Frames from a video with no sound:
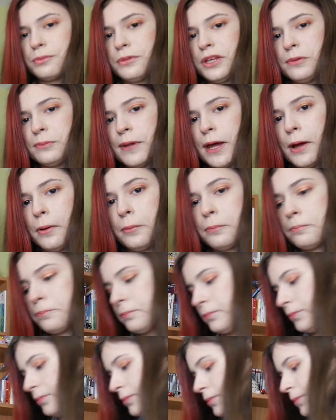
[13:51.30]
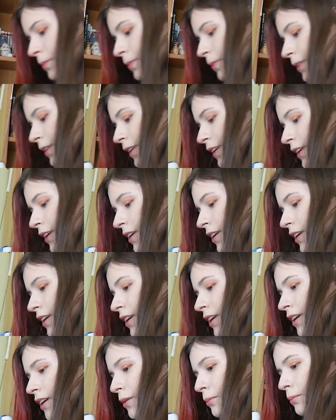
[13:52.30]
a meme now.
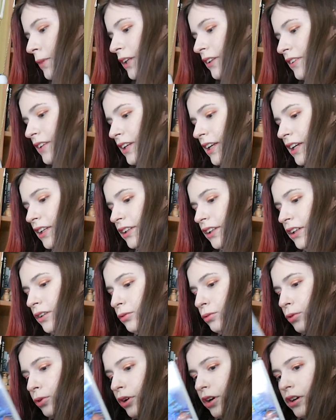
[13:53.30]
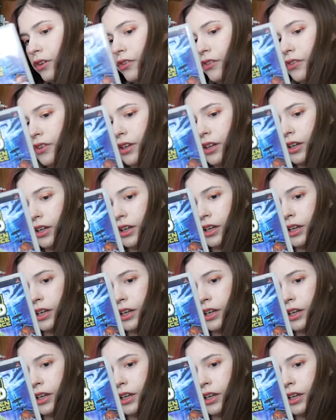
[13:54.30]
Meant an Alien Force.